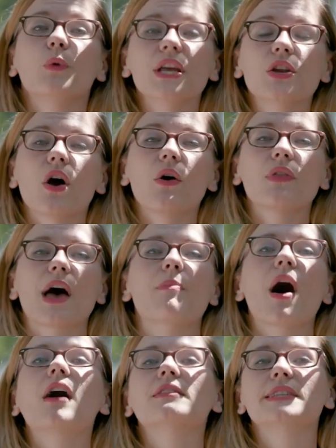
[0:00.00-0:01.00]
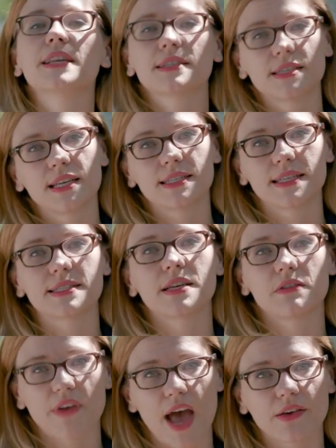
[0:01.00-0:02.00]
We know that policy doesn't exist
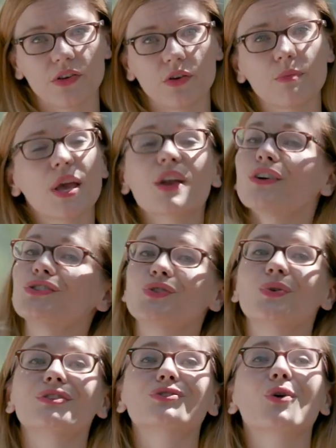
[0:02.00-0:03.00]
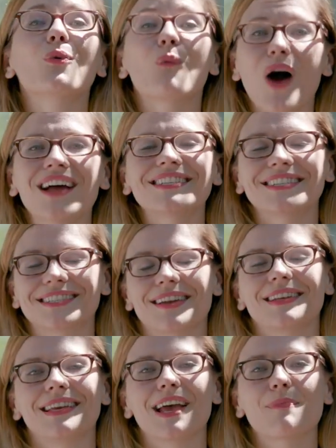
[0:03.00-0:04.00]
in a vacuum, and our students don't want to
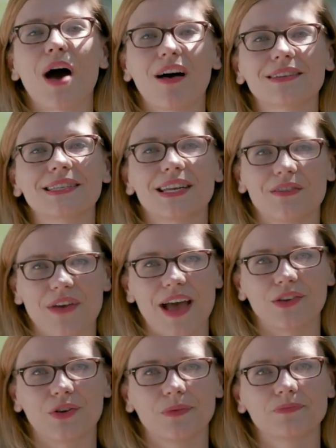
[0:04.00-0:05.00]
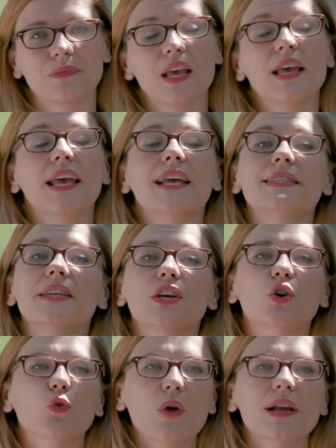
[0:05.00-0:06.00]
study policy in a vacuum. It's an
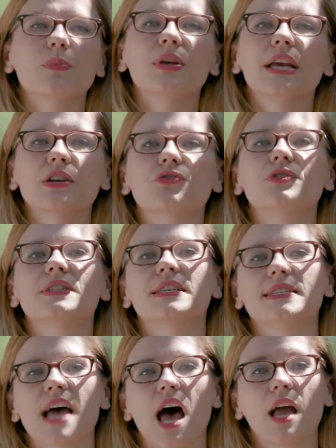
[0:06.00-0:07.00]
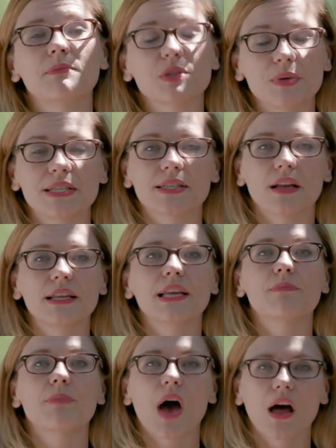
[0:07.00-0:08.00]
incredibly interesting time to be
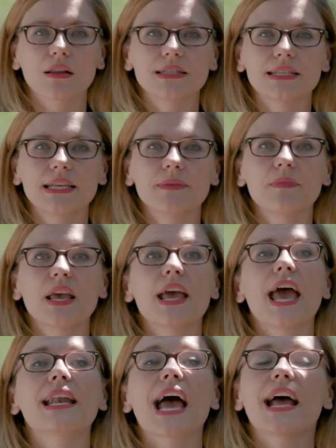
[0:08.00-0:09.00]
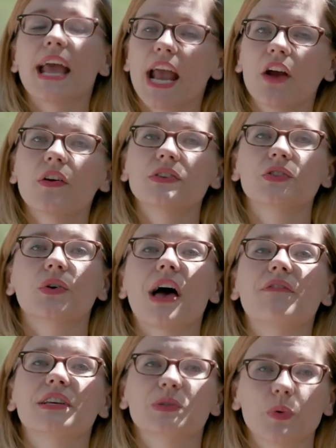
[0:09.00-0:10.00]
studying policy, and at Harris, you'll
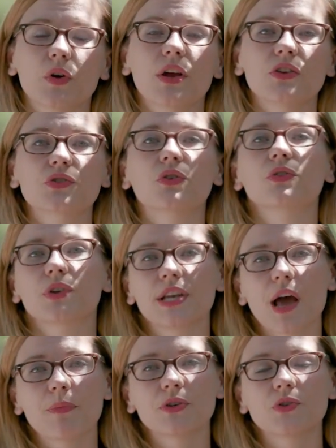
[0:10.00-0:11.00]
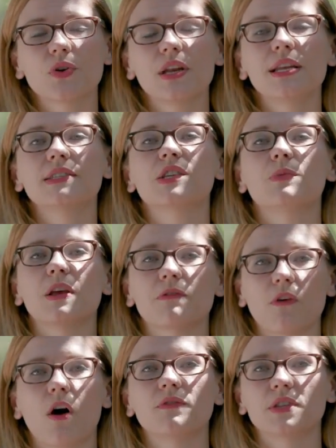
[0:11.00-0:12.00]
have experiential learning opportunities to be
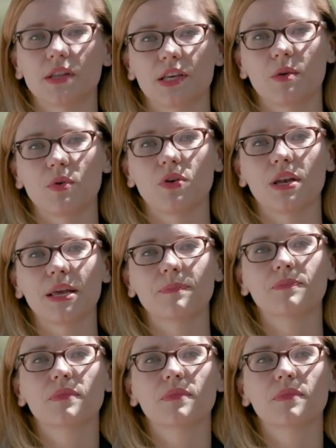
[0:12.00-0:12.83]
involved in the community.